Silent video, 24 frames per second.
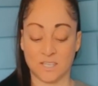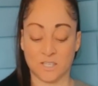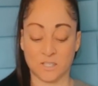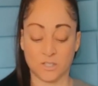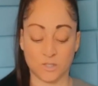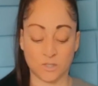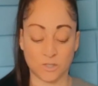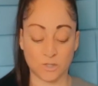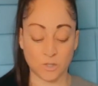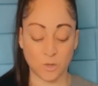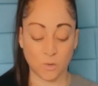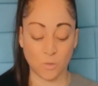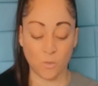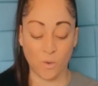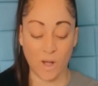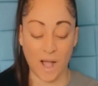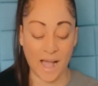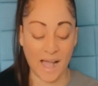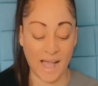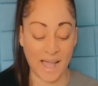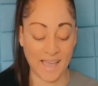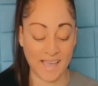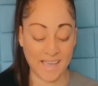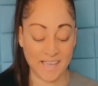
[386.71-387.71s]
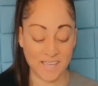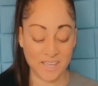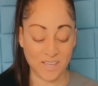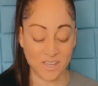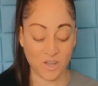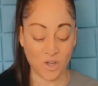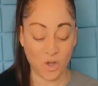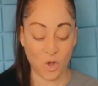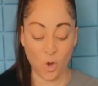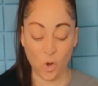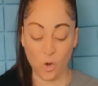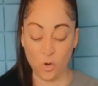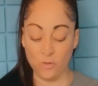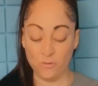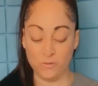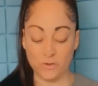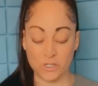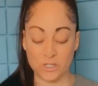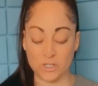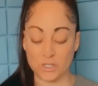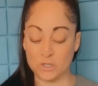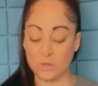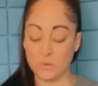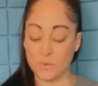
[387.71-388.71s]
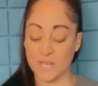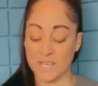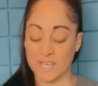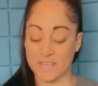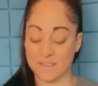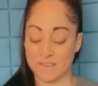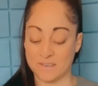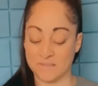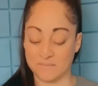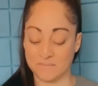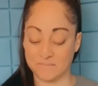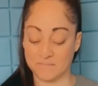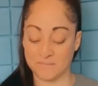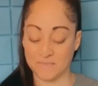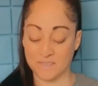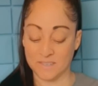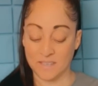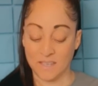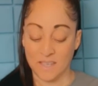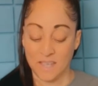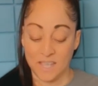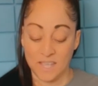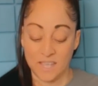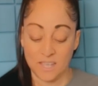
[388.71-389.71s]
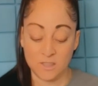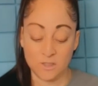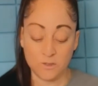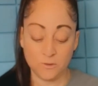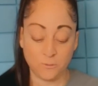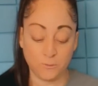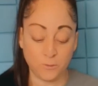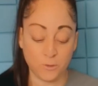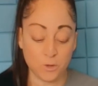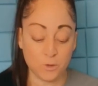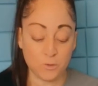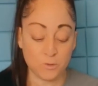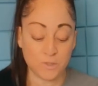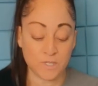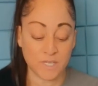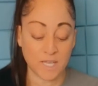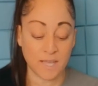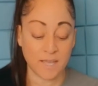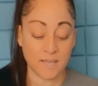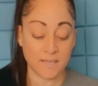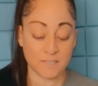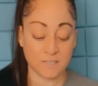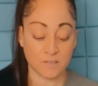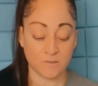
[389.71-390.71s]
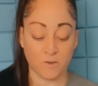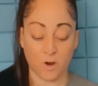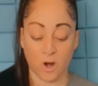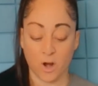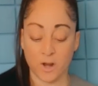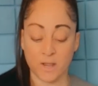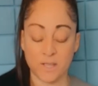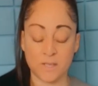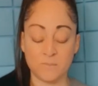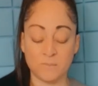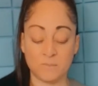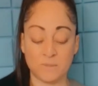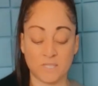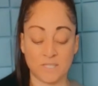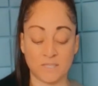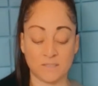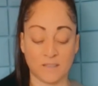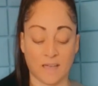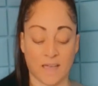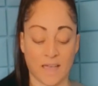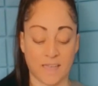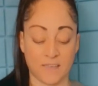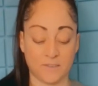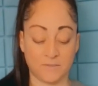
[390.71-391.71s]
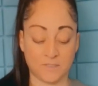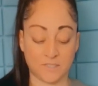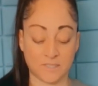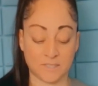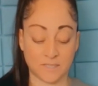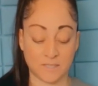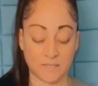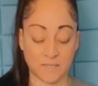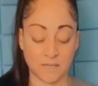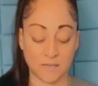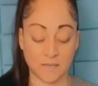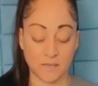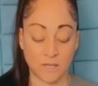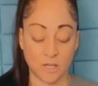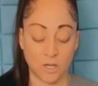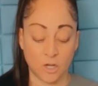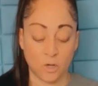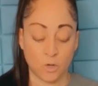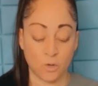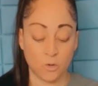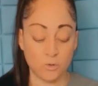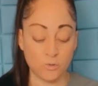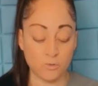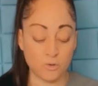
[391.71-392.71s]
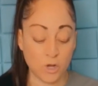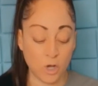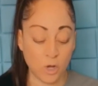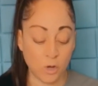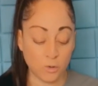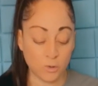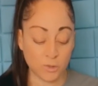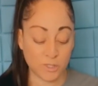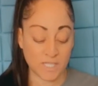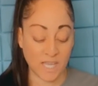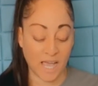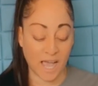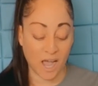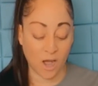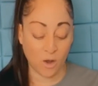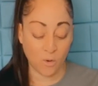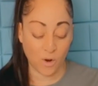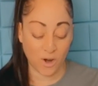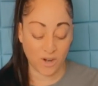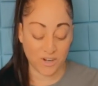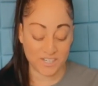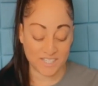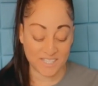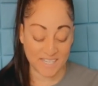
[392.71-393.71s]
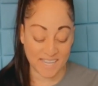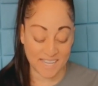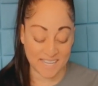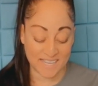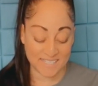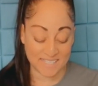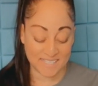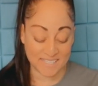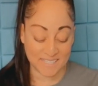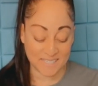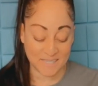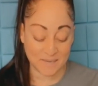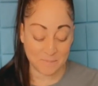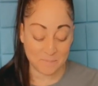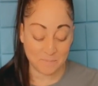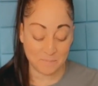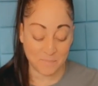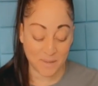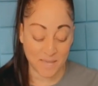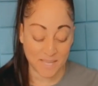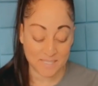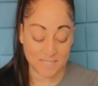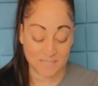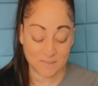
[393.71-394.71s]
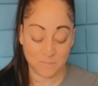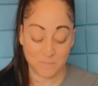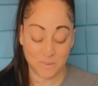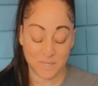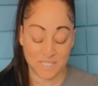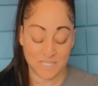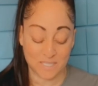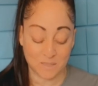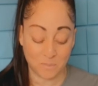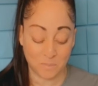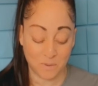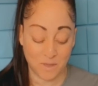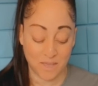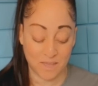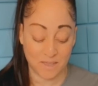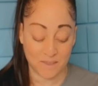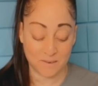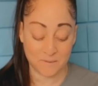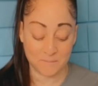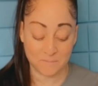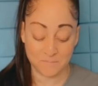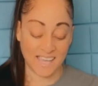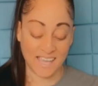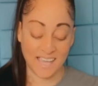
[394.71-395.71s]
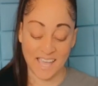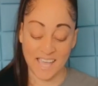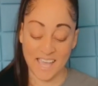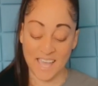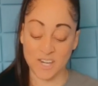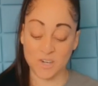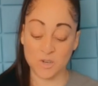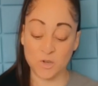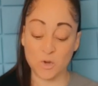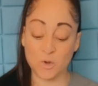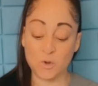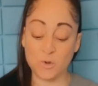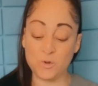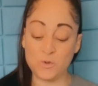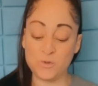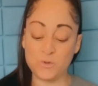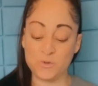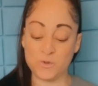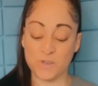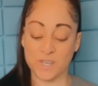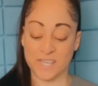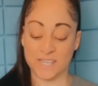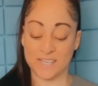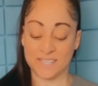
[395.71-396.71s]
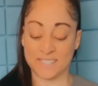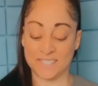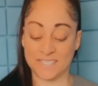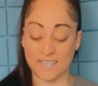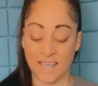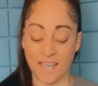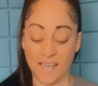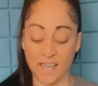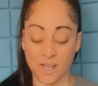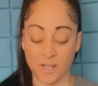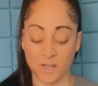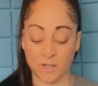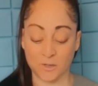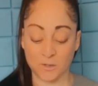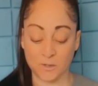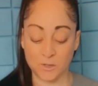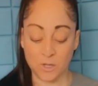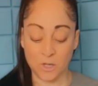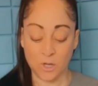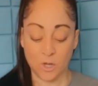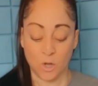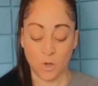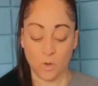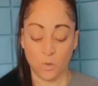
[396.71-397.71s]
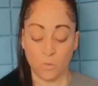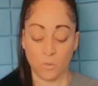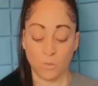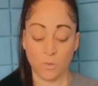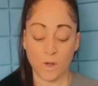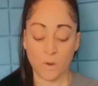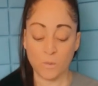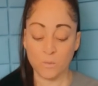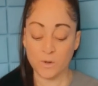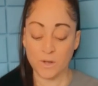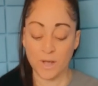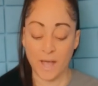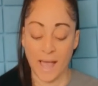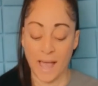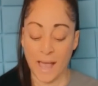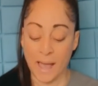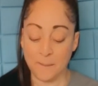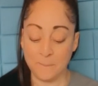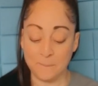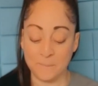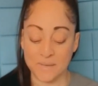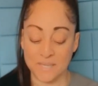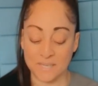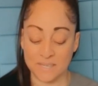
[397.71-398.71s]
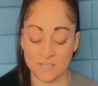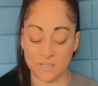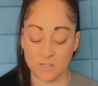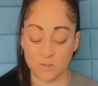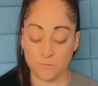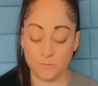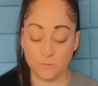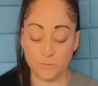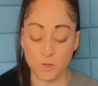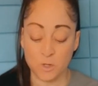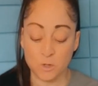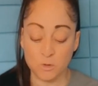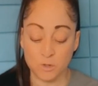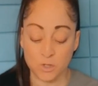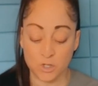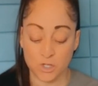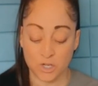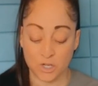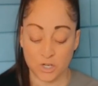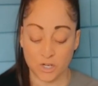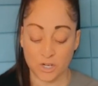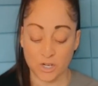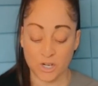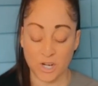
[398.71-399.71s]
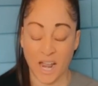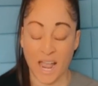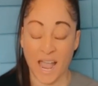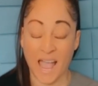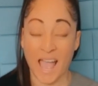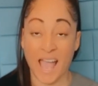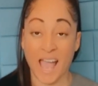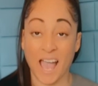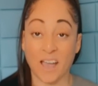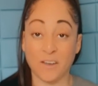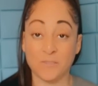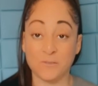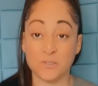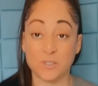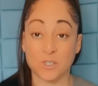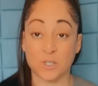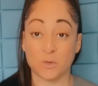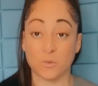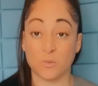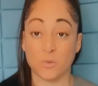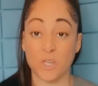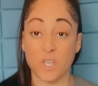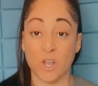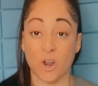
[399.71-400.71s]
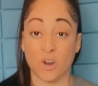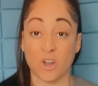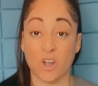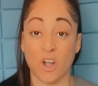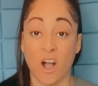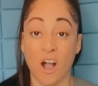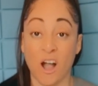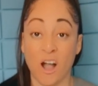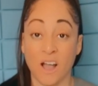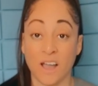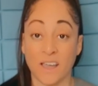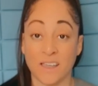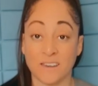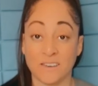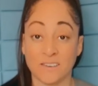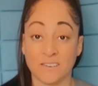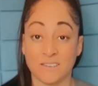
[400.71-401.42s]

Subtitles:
So why overdo it? In the few days of our empty lives, who knows how our days can best be spent? And who can tell what will happen in the future after we are gone?